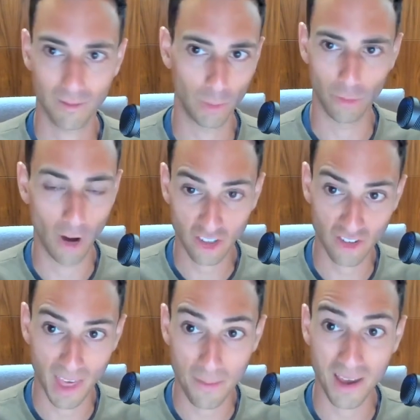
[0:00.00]
We
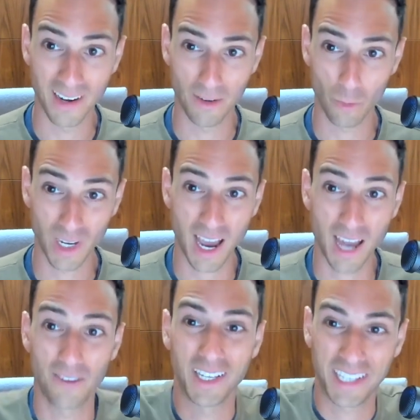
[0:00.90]
rushed them, and we
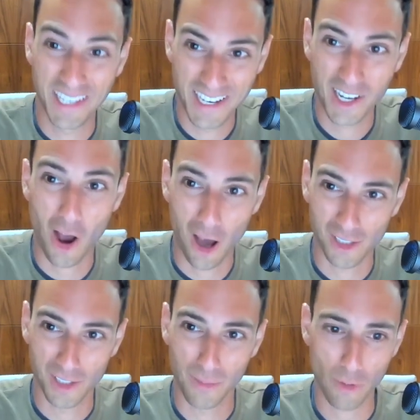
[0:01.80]
kind of like
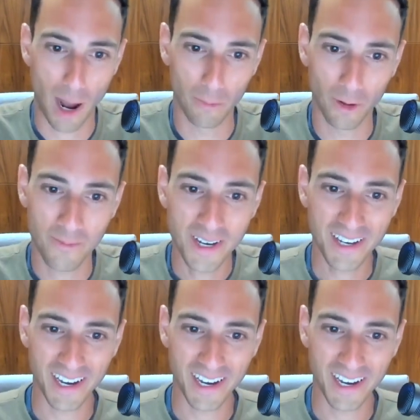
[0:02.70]
caused the problem